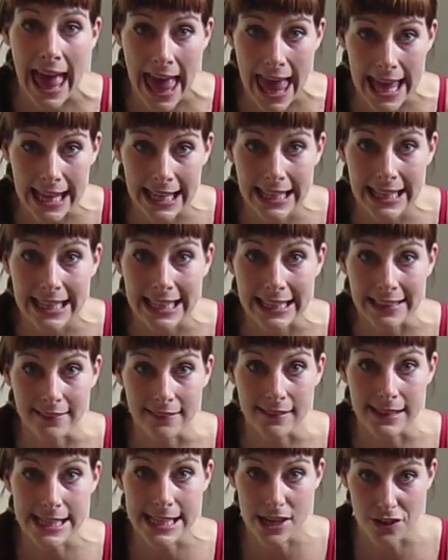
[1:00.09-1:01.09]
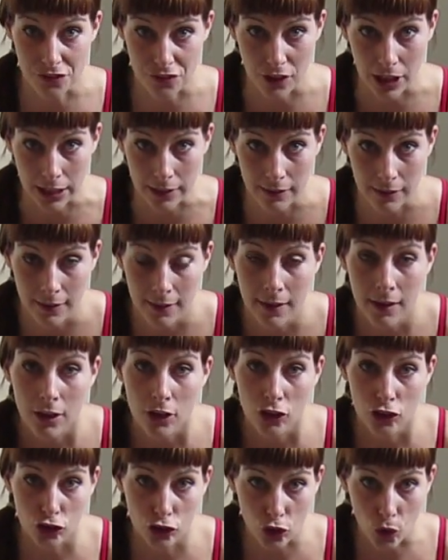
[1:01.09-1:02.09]
head is different,
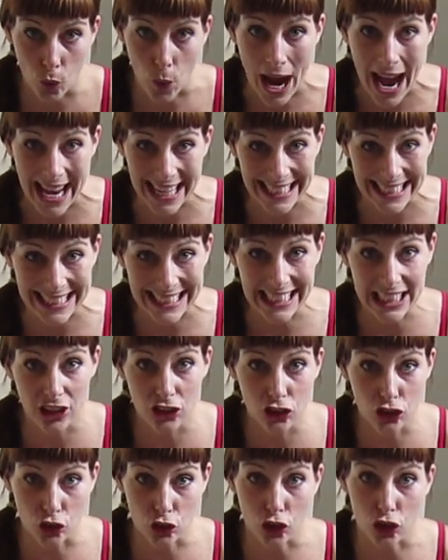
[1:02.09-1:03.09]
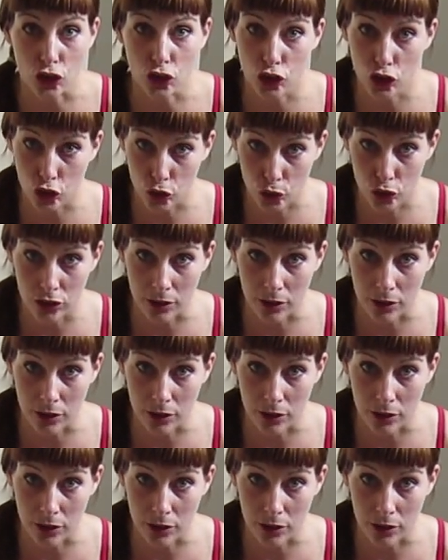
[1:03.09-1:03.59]
so I need you to do